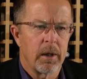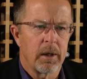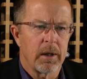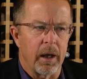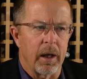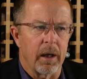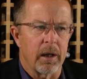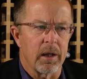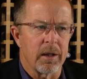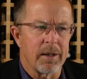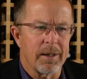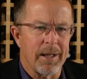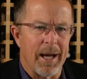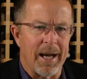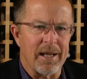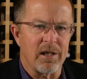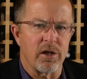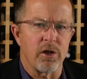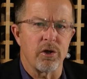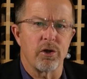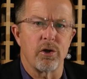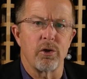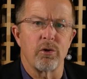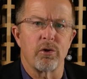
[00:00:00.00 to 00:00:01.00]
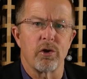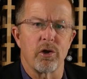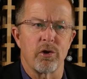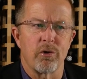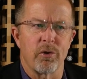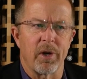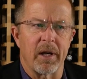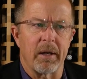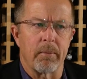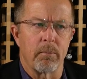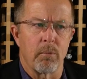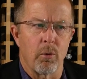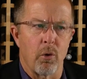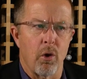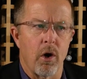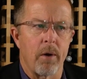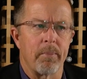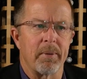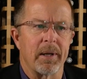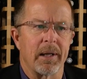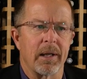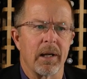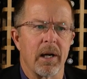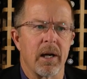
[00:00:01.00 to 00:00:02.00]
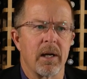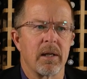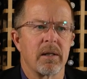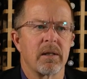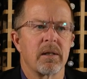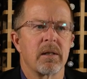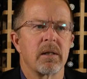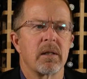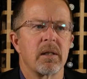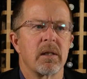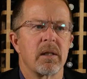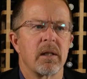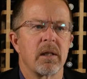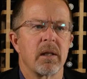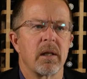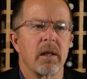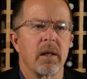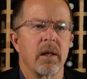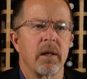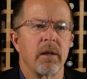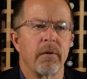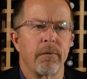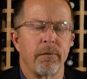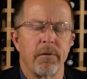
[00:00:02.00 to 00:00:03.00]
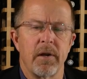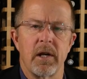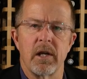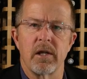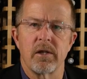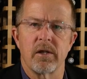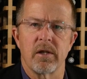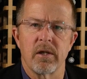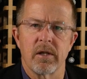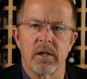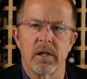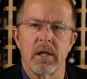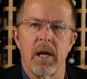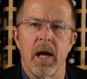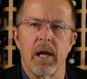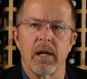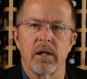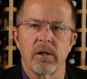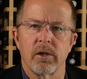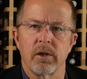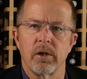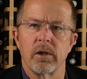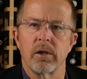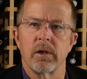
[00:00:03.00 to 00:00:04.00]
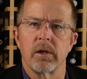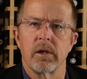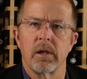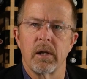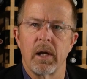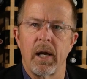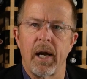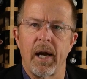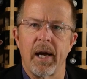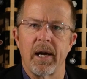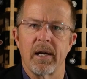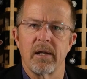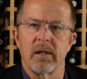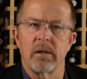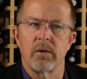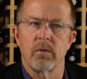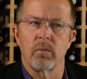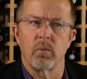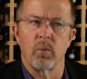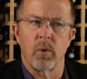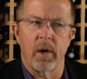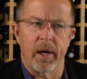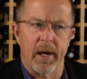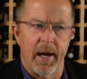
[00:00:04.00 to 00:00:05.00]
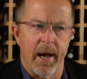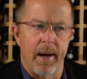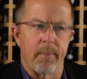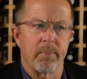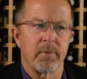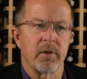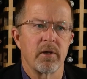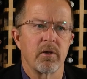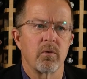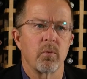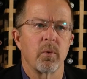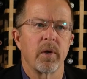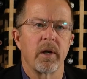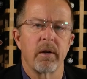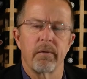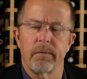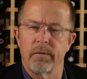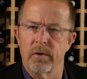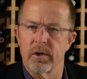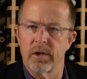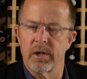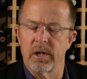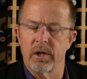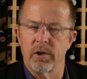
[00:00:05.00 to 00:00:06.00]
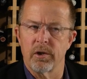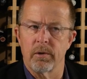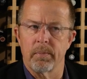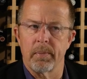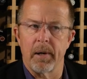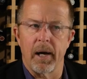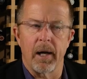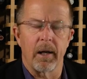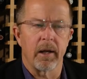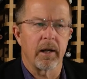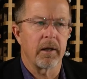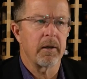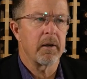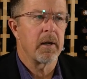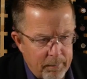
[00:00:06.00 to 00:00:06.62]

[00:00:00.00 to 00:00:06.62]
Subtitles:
It entices you to drink more because the finish is not as good as what happens when it first hits your palate.